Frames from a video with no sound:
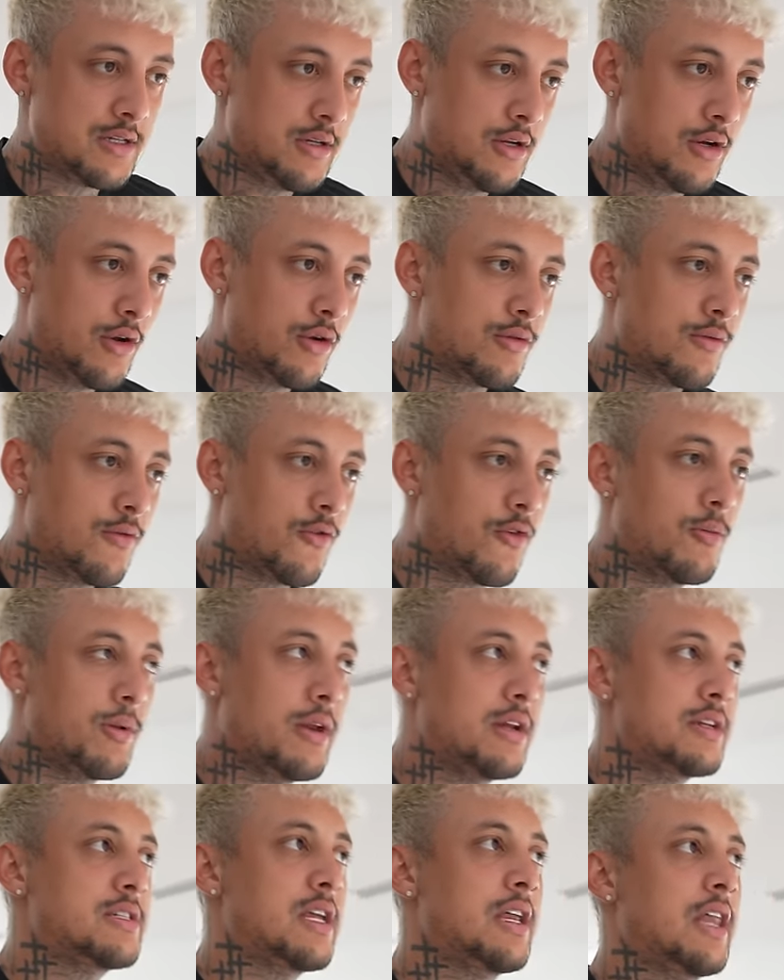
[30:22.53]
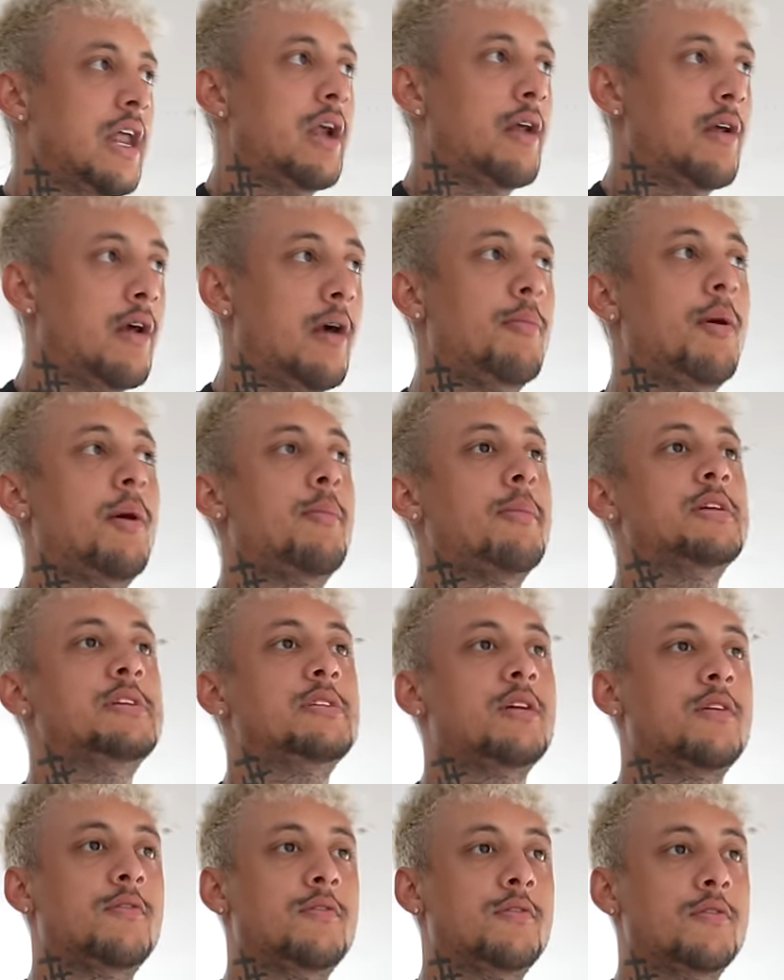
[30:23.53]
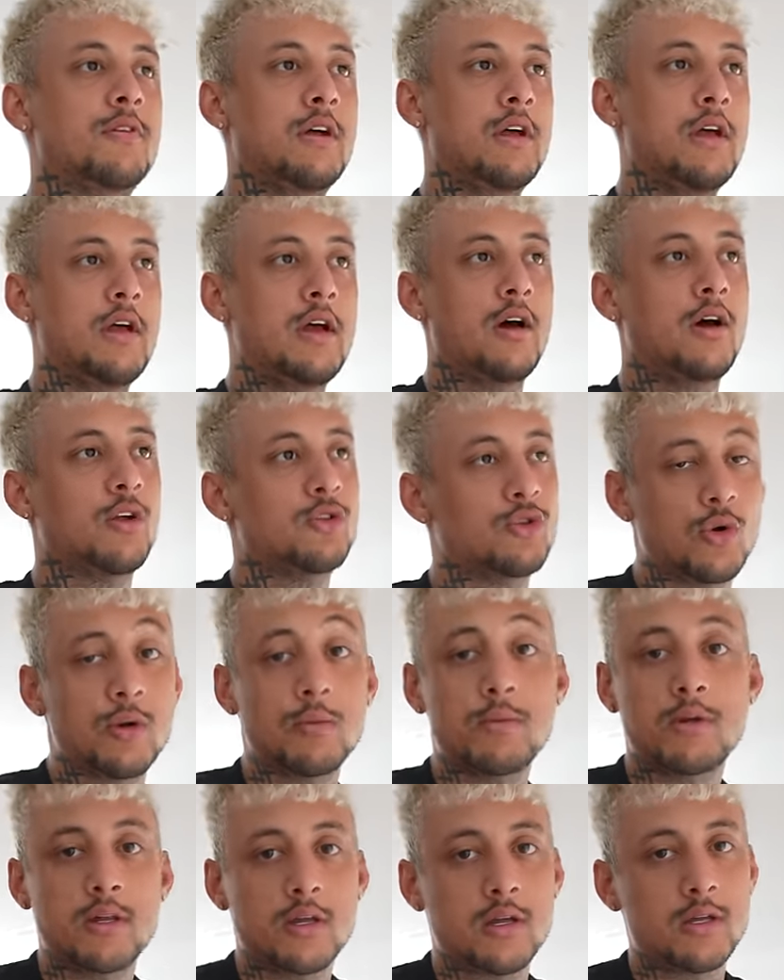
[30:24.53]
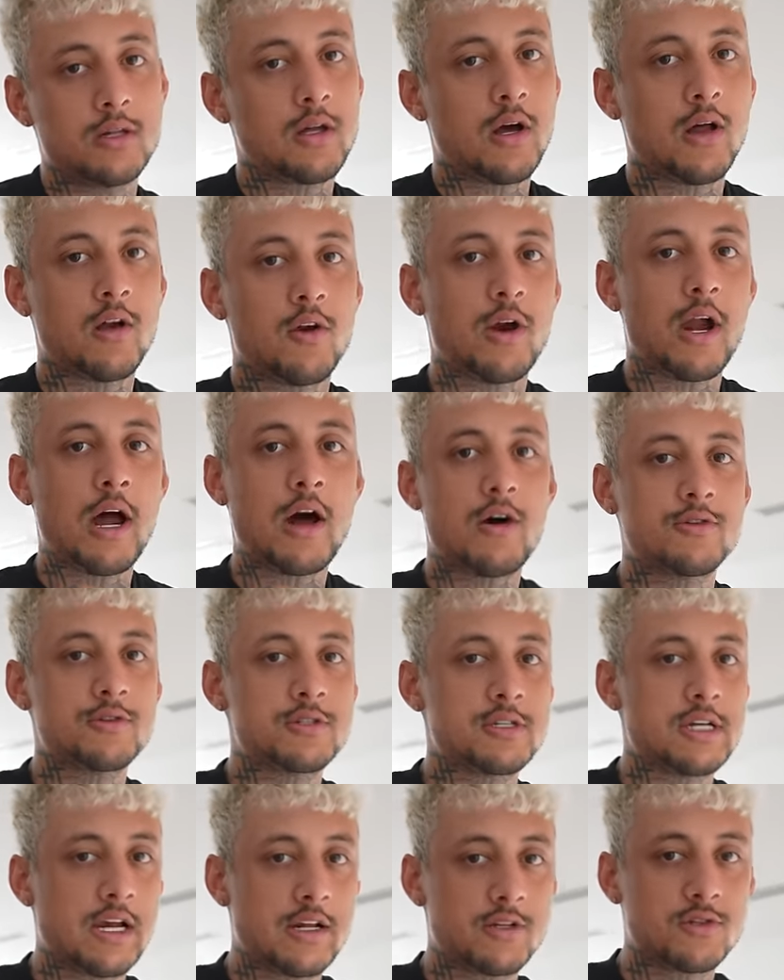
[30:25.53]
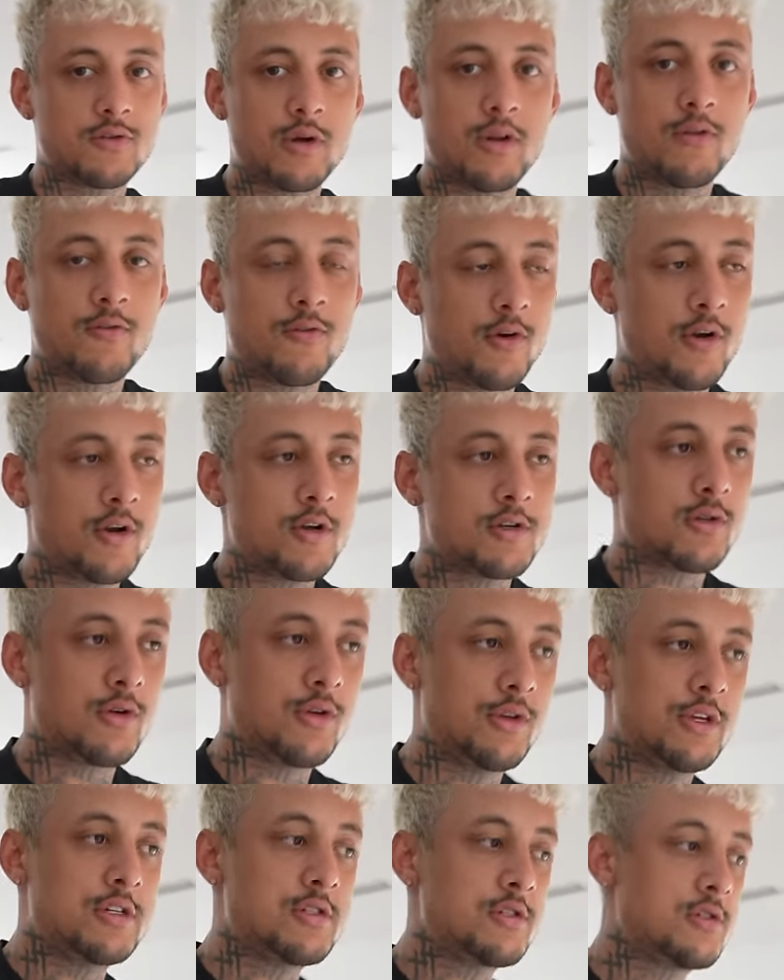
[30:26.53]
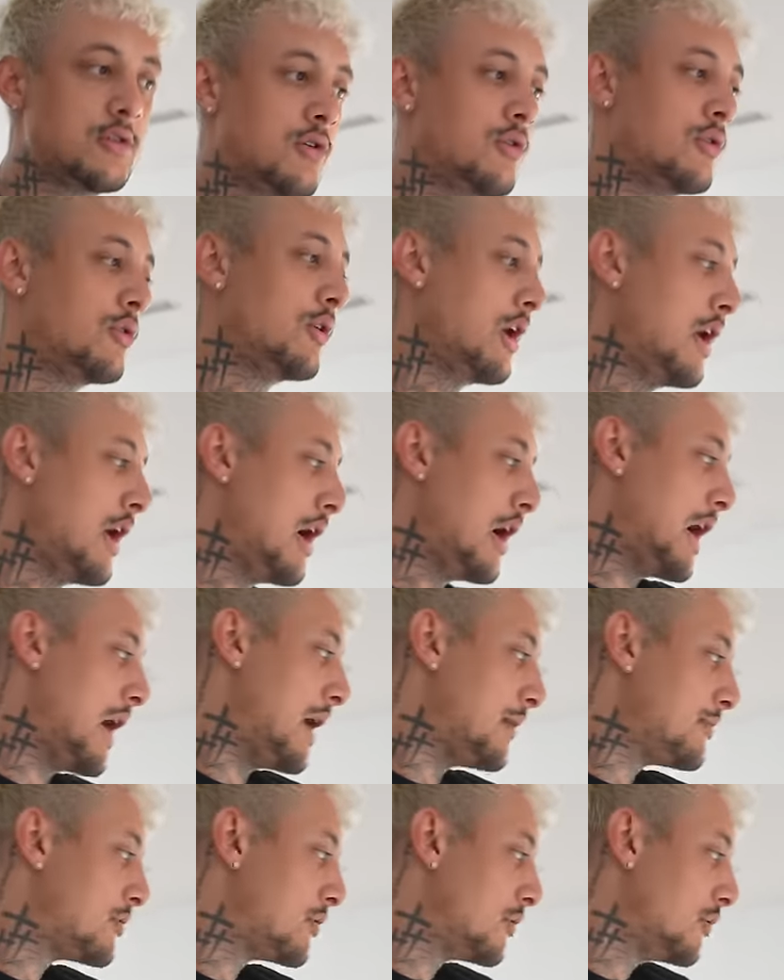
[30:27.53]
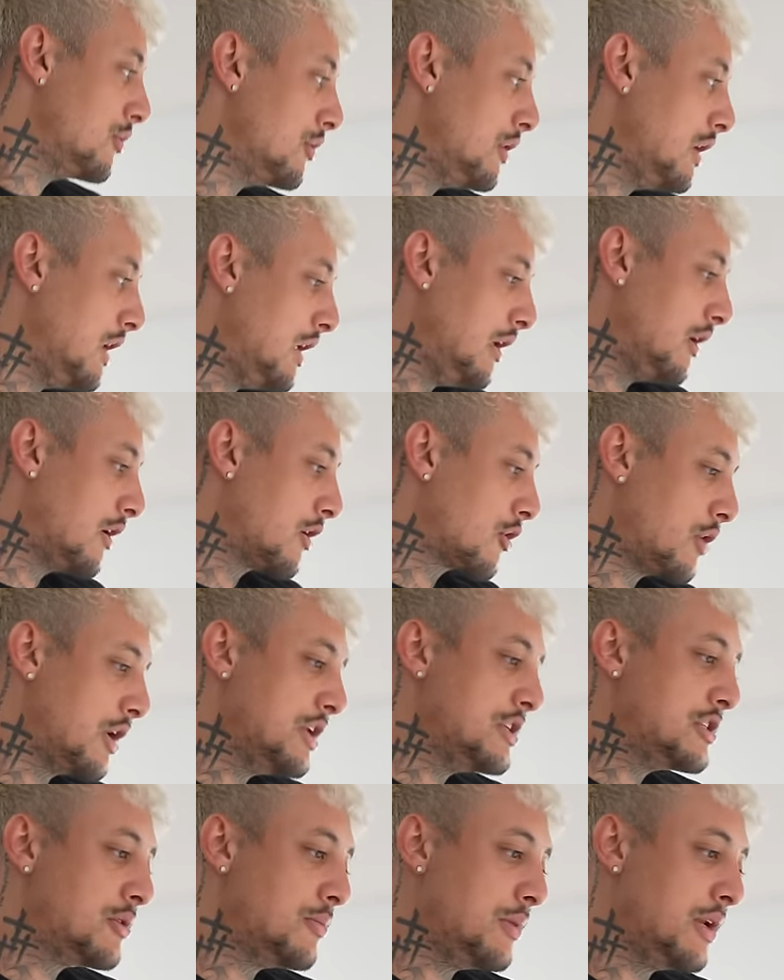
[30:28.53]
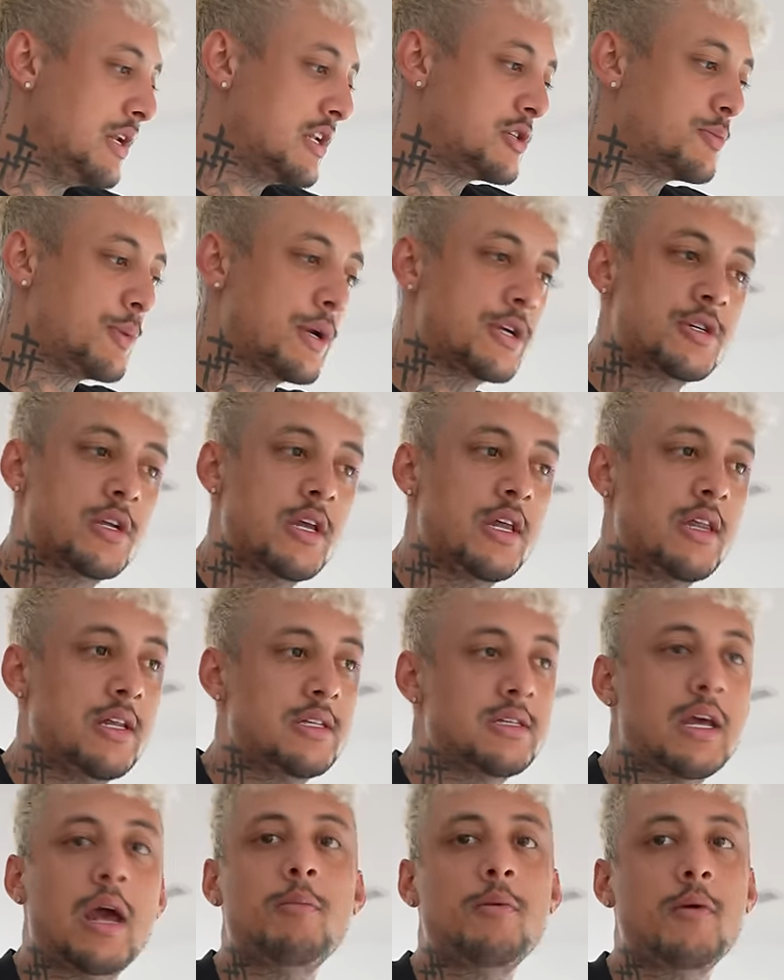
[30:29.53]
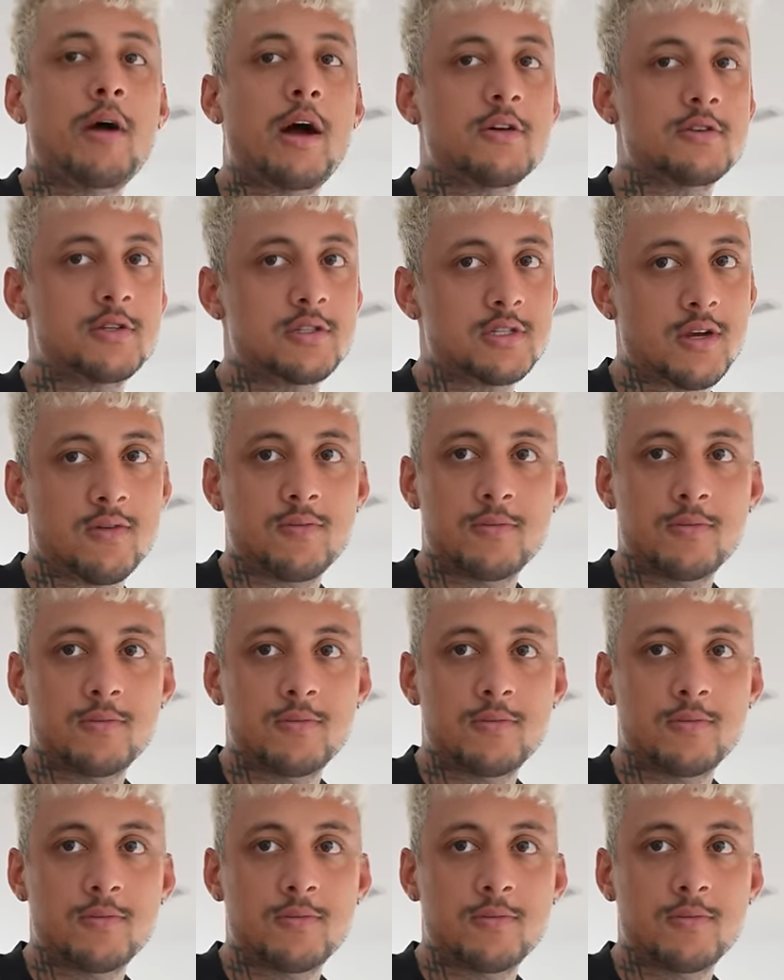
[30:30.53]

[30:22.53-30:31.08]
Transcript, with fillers: You know, for me to say that I, I bought myself a $3 million house at 24 years old is still absolutely crazy to me, especially the type of house itself.